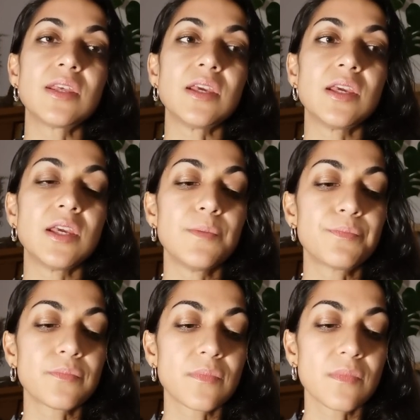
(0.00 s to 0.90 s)
the
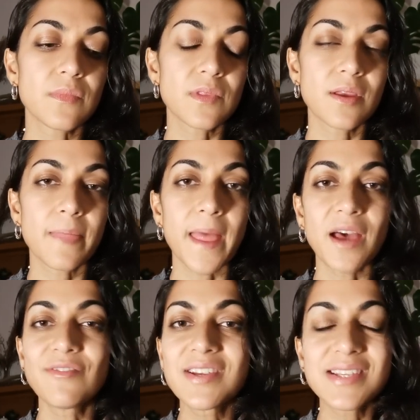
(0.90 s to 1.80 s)

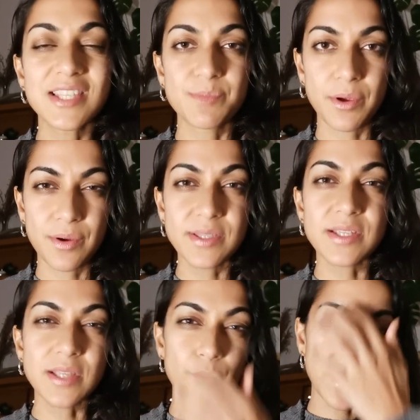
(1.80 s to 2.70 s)
adverse
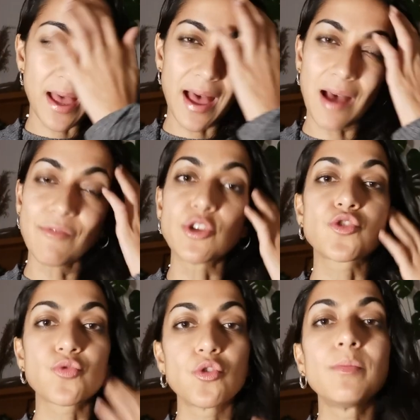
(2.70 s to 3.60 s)
experiences that we have, the
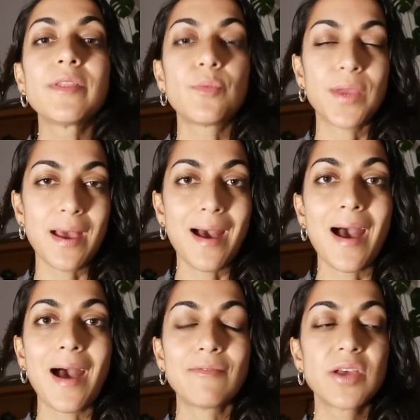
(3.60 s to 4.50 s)
trauma that we
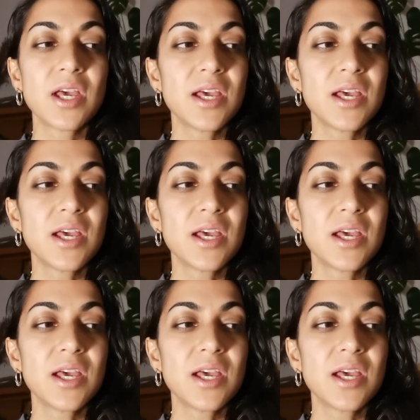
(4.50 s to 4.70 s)
have,